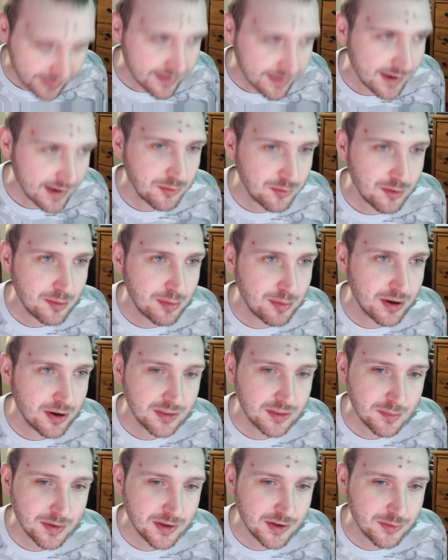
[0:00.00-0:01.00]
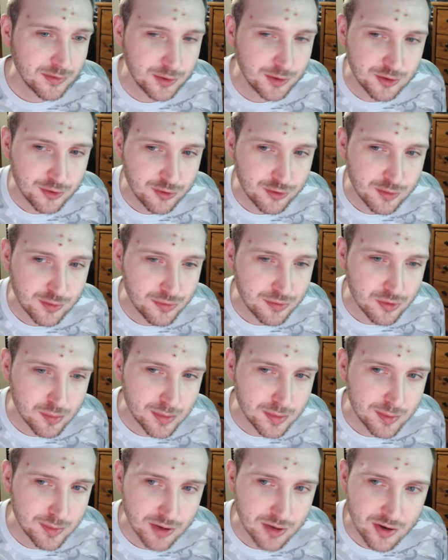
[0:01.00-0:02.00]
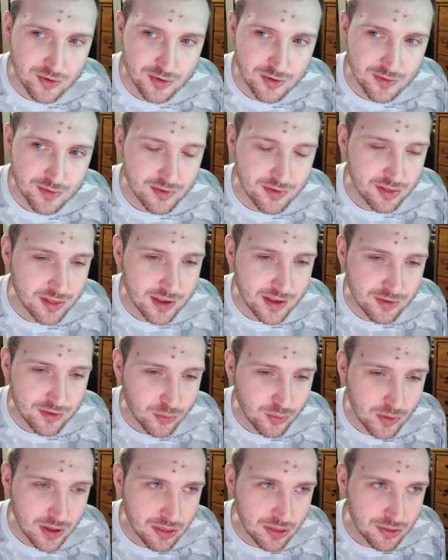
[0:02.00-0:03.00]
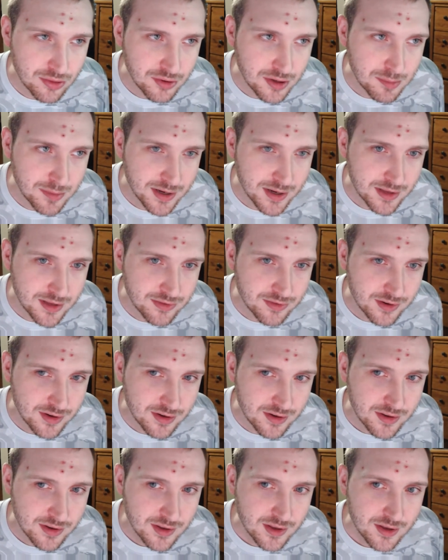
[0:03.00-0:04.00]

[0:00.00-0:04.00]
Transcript: of times when we park the bus we're just absorbing pressure for the last 20 30 minutes and